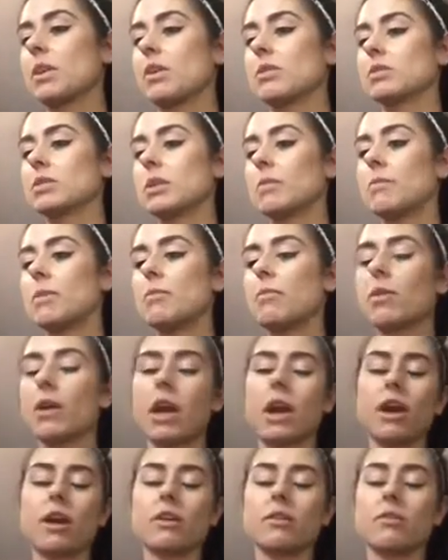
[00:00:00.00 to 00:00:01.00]
Some people
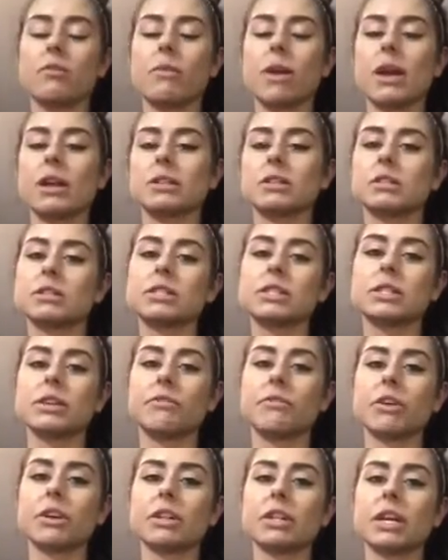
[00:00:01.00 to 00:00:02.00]
carry their weight a little
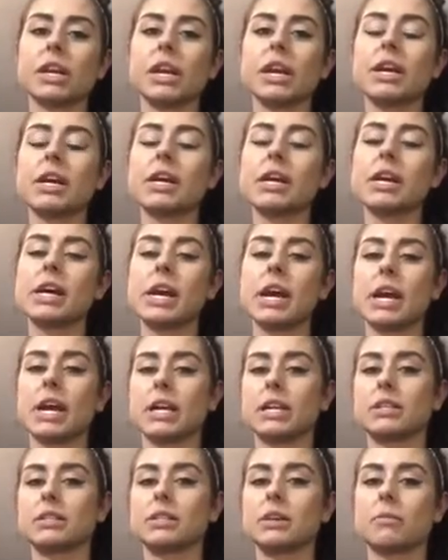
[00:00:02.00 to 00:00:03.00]
differently,
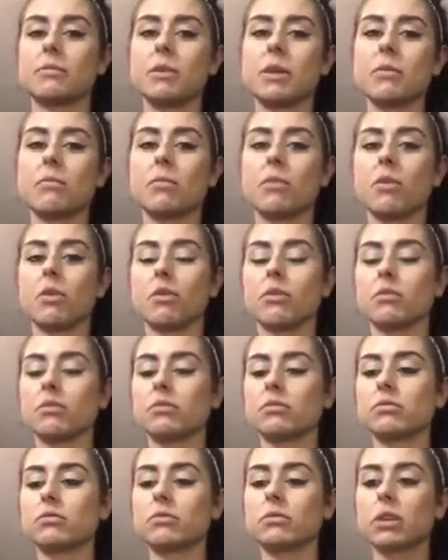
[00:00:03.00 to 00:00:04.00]
and some people
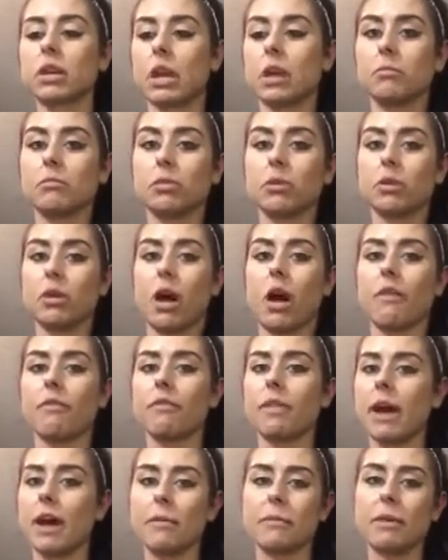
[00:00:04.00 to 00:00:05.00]
can pull
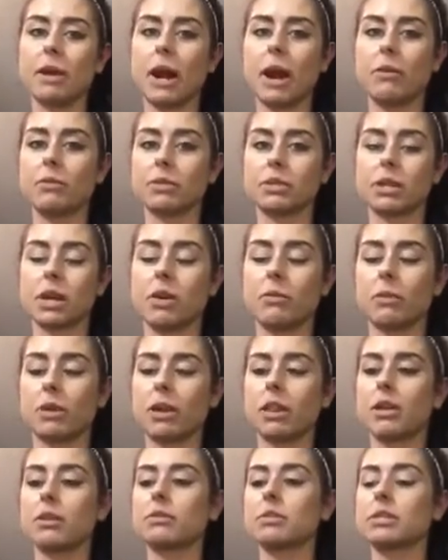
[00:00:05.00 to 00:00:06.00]
off that, but I was not one
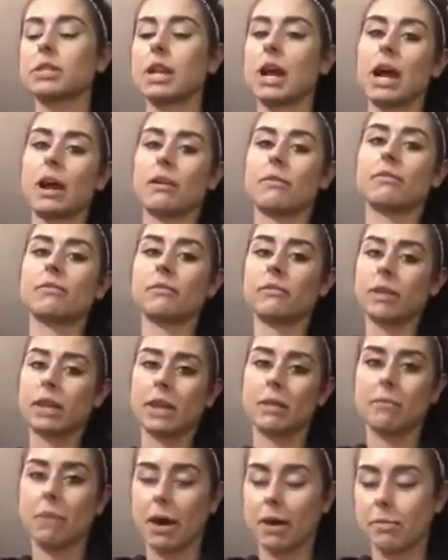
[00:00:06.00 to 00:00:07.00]
of those
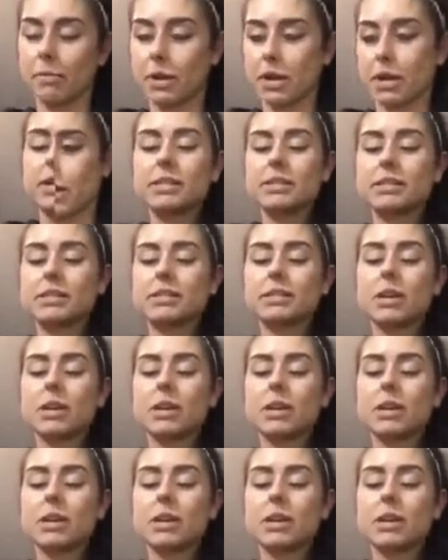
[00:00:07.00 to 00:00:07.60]
in my place.